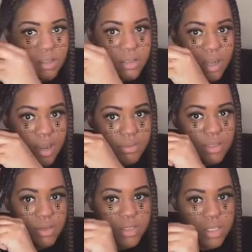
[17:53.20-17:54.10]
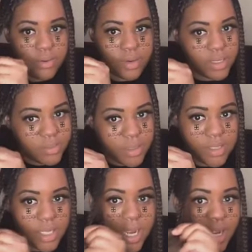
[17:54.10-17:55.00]
I'm so serious about
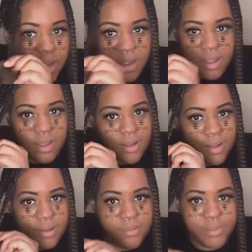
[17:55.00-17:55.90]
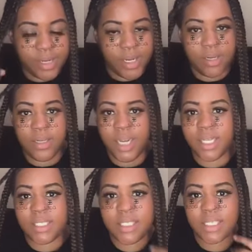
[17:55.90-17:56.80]
that. But
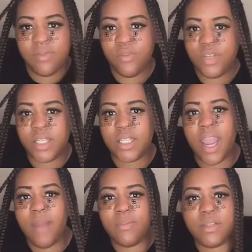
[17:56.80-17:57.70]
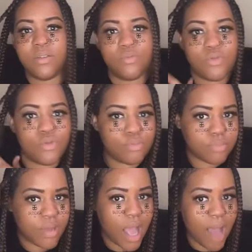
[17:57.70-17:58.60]
yes, sis, you just came into the room,
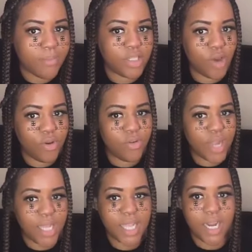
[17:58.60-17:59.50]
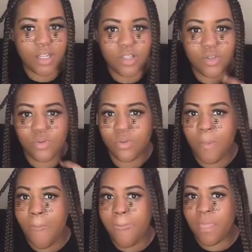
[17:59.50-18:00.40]
I'm showing you guys how to do
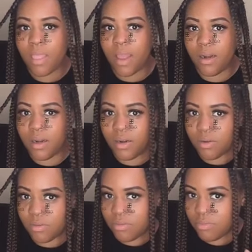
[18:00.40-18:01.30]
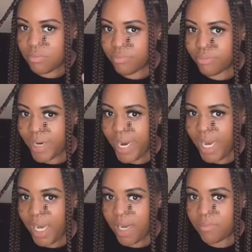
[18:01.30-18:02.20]
a little
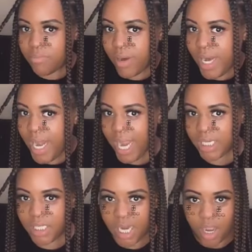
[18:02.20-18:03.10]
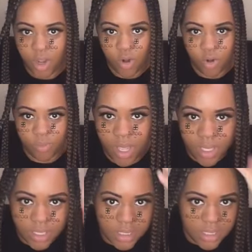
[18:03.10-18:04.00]
braid braid action at home.
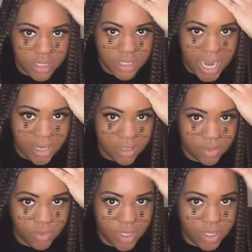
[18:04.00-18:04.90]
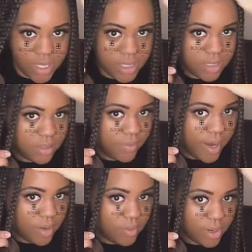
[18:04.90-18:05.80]
This is the knotless one, and this is the
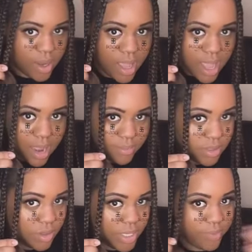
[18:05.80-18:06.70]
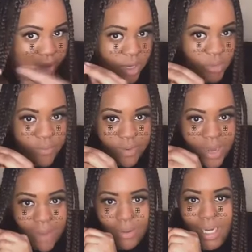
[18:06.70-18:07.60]
regular one. I'm just gonna leave the regular one for
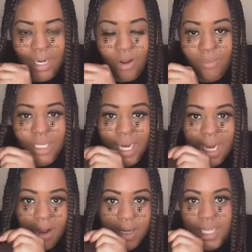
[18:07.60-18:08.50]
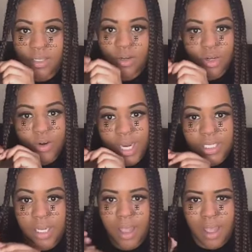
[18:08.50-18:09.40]
now, but later on I'm gonna take it out because that's gonna look
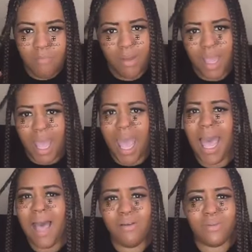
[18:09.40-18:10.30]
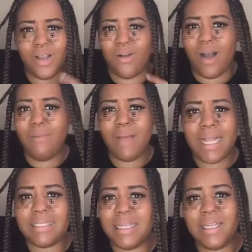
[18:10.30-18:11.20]
crazy. But hell no, I'm
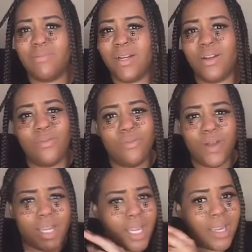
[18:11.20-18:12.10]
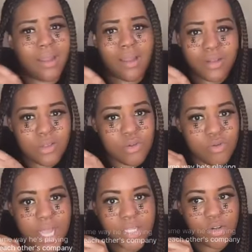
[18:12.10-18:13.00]
not dealing with no fucking dude
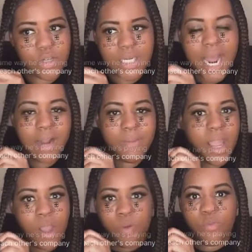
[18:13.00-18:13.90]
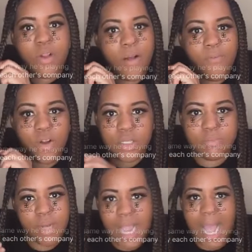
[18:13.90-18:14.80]
that's gonna lie to me. The first
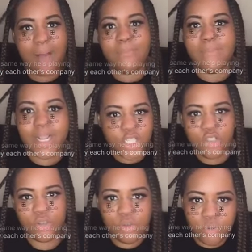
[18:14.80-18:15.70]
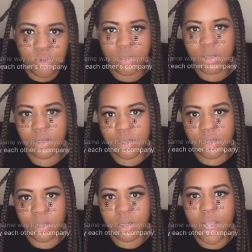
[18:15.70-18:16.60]
month I met you,
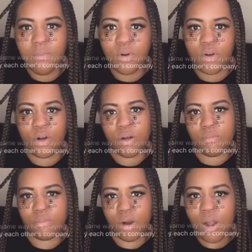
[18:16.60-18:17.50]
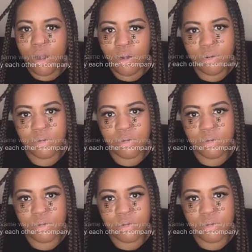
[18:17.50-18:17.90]
Come on, bro.